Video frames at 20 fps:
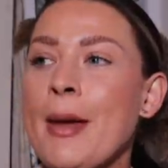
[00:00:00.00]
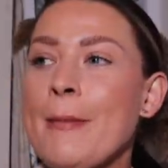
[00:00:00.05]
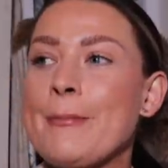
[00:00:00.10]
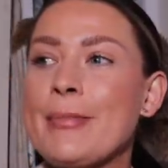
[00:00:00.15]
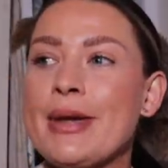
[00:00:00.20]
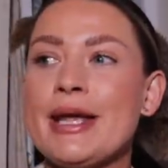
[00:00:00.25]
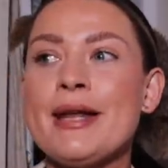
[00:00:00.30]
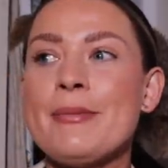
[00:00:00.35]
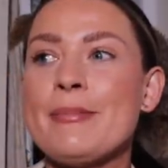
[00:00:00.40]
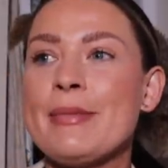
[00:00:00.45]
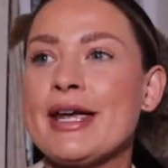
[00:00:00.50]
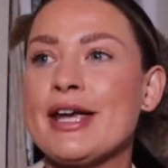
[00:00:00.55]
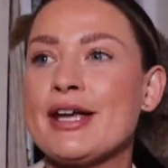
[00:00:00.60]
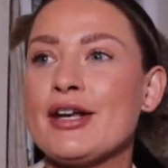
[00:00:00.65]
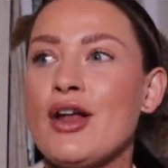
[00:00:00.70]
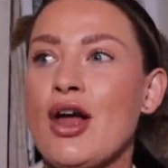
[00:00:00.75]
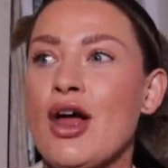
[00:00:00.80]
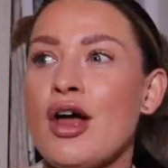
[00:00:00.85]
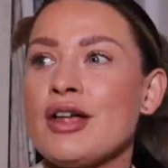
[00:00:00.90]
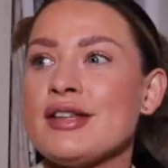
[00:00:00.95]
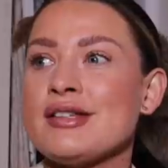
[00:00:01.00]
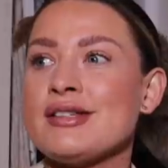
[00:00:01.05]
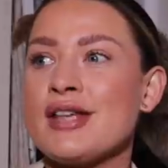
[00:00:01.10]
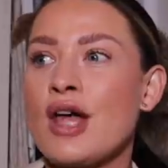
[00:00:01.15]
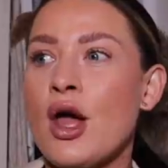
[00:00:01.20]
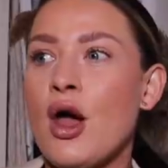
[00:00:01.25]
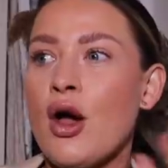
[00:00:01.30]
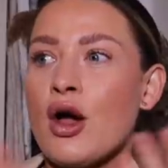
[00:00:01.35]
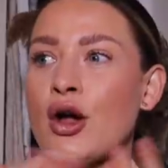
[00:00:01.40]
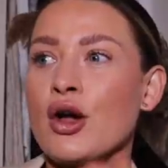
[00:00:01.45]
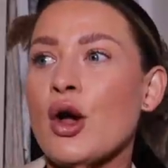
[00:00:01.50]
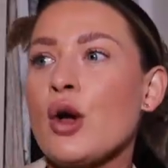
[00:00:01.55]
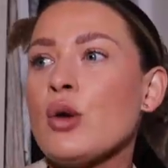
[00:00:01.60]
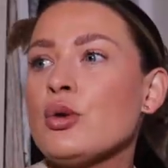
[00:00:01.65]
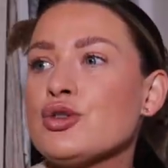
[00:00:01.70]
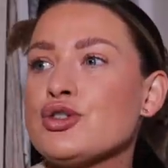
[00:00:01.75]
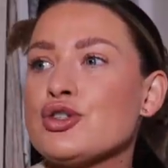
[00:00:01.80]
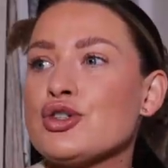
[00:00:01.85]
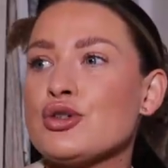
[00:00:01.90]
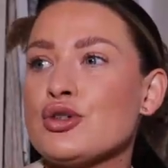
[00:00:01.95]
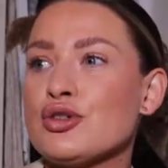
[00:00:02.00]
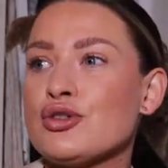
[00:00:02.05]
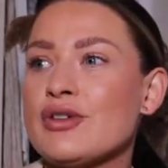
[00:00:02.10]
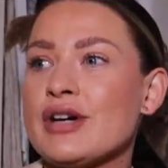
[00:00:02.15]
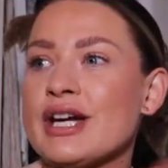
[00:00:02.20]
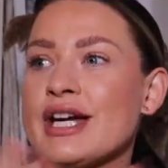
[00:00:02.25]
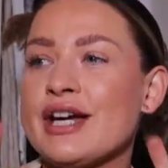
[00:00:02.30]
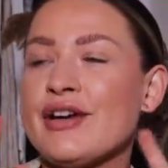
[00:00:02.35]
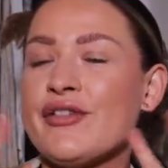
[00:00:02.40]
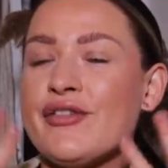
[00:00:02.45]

being in Mykonos, gold jewellery,